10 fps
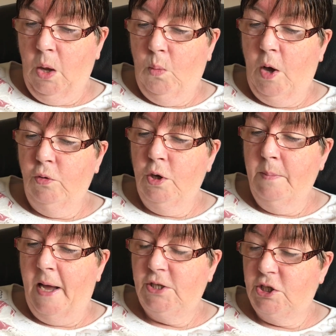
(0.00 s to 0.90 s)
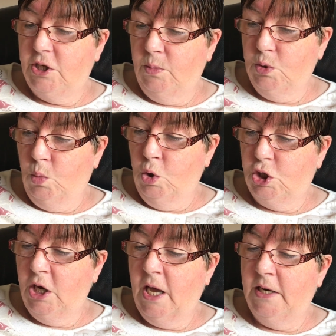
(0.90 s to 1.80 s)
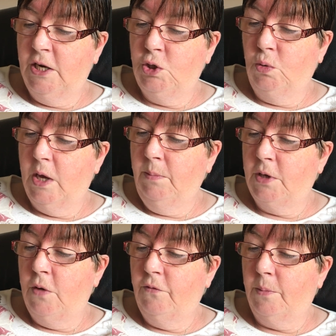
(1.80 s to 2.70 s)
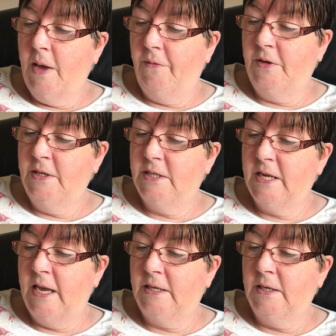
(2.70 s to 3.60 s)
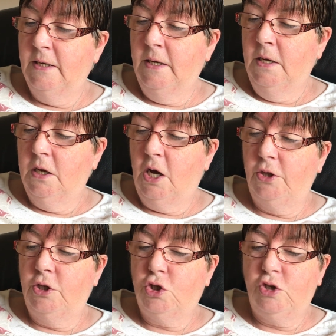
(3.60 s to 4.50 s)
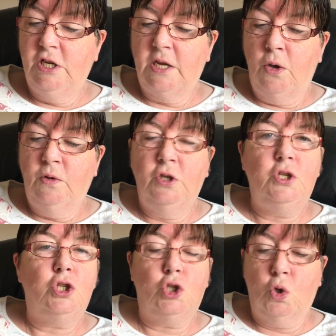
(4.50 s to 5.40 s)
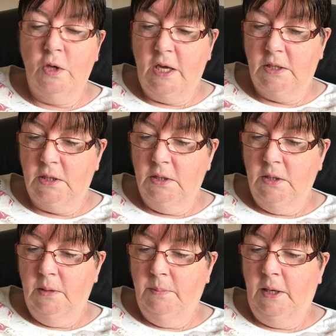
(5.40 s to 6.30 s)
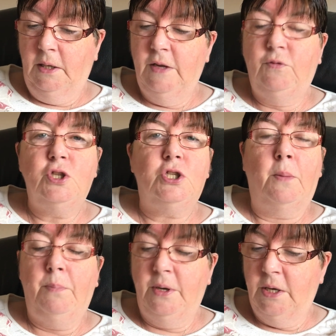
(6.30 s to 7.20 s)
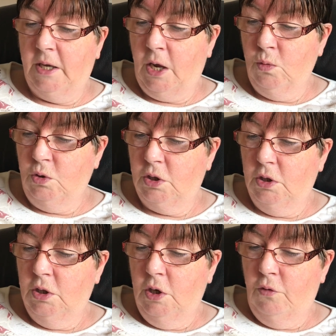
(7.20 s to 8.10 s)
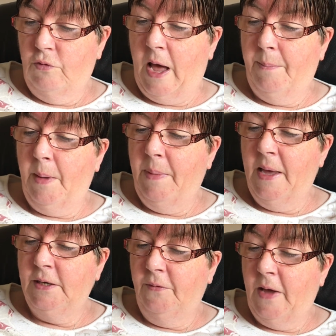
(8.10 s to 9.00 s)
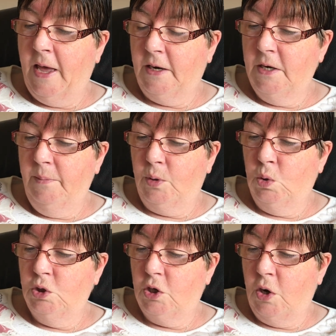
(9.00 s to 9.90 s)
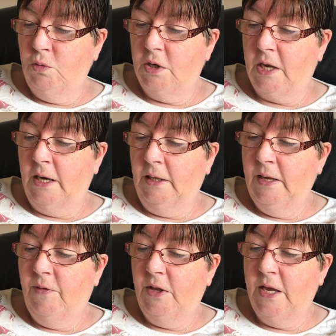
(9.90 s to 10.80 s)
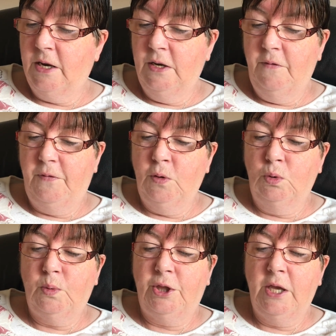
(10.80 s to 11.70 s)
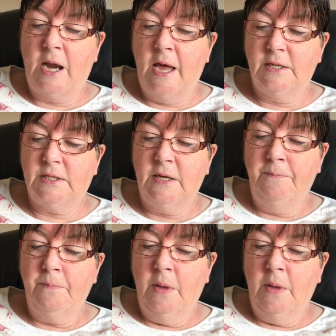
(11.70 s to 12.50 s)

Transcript: While your Majesty was watching, an angel came down from heaven and said, 'Cut the tree down and destroy it, but leave the stump in the ground. Wrap a band of iron and bronze around it and leave it there in the field with the grass.